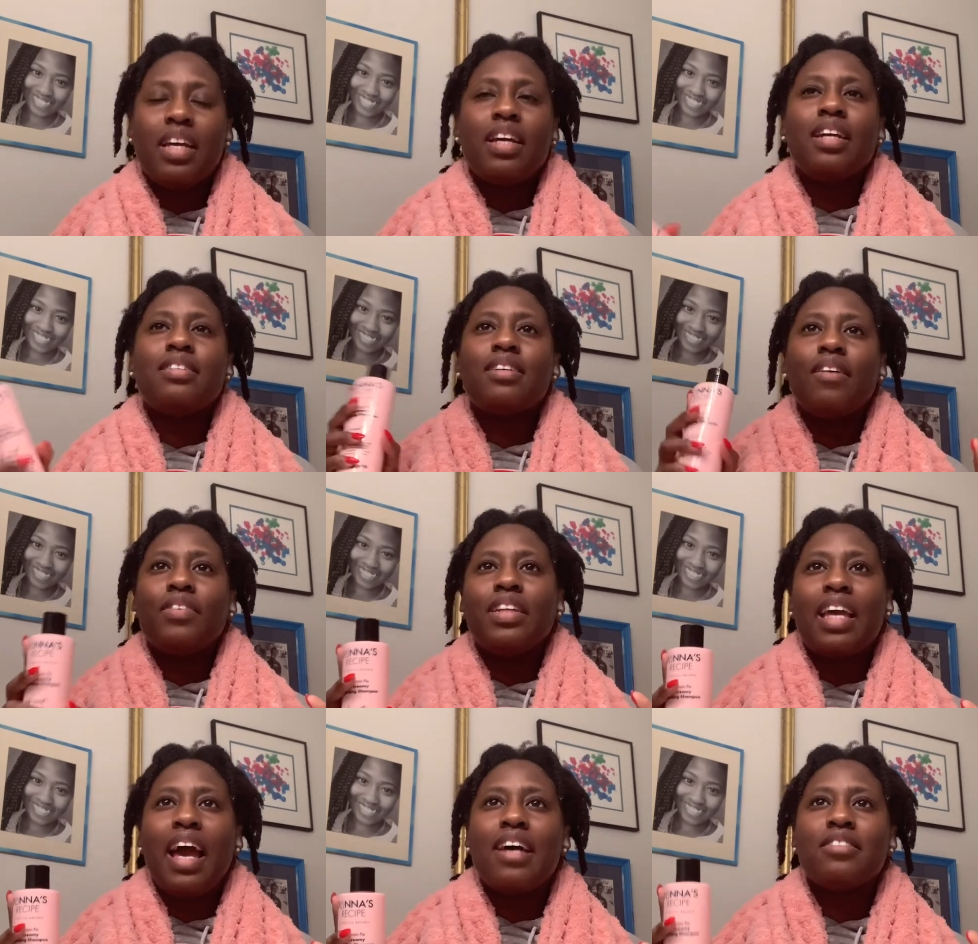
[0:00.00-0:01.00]
Speaker 1: It definitely
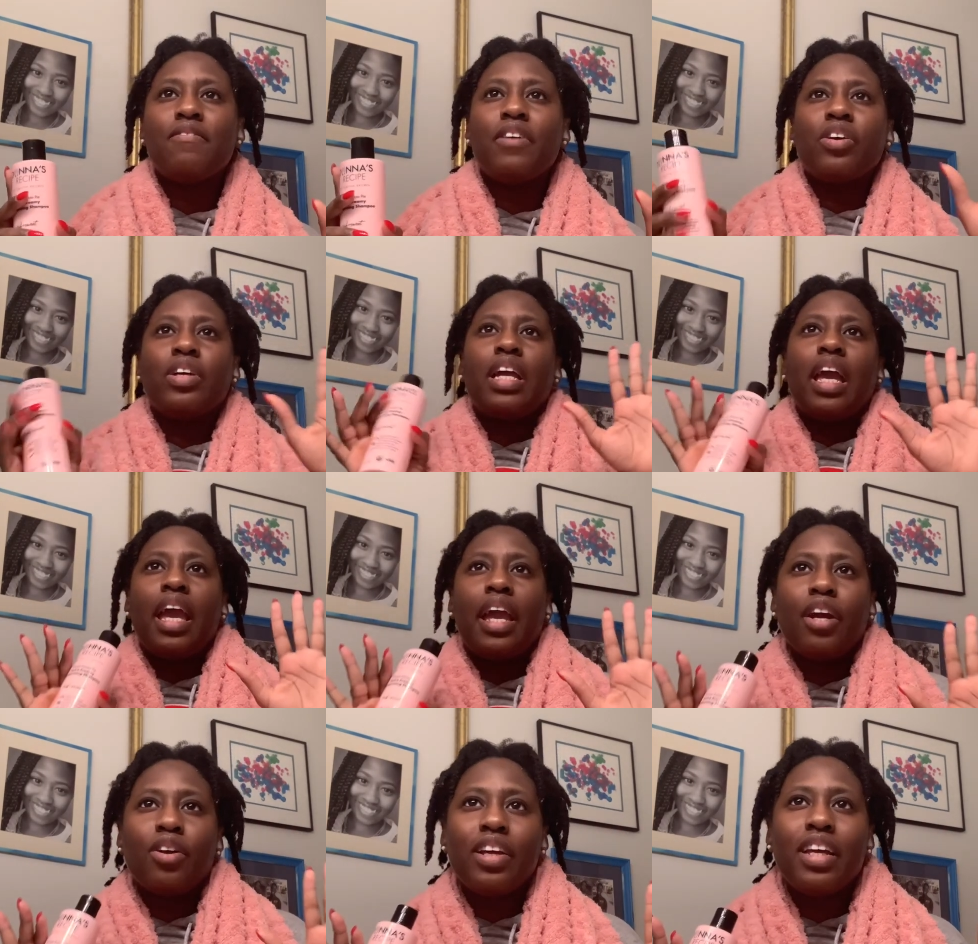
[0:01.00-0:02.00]
has a very
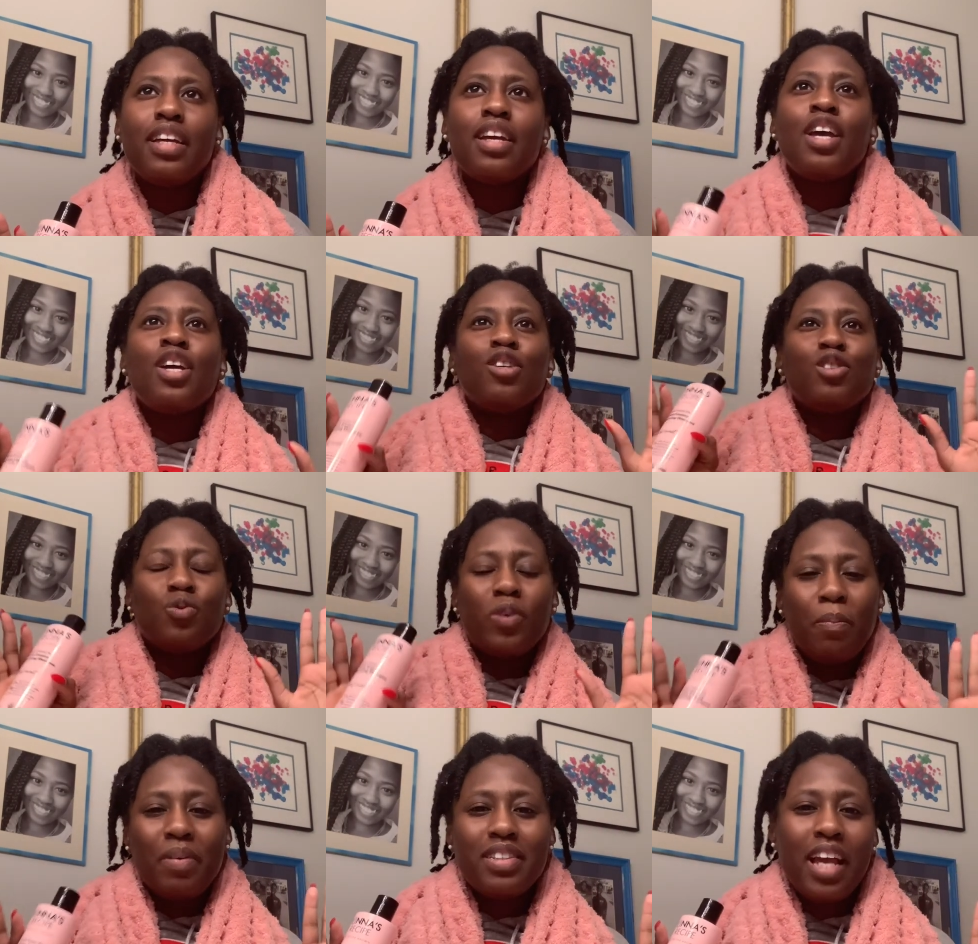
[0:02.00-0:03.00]
airy sweet
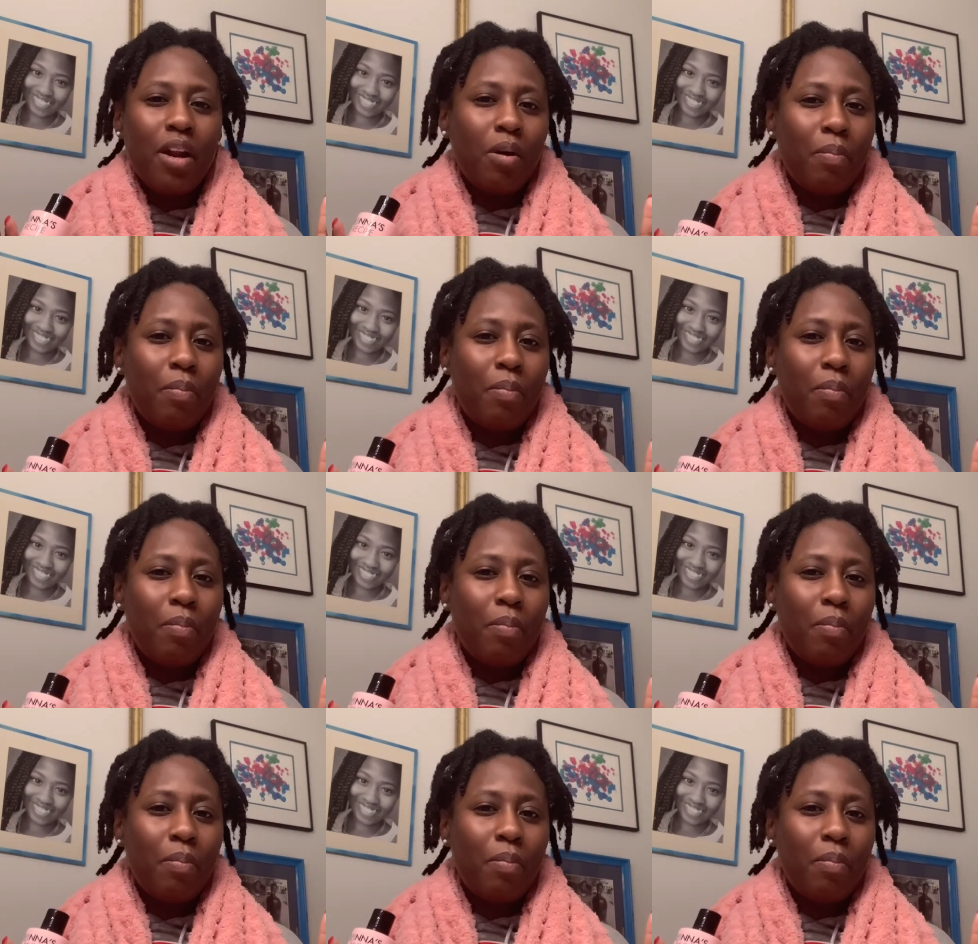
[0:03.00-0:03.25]
potato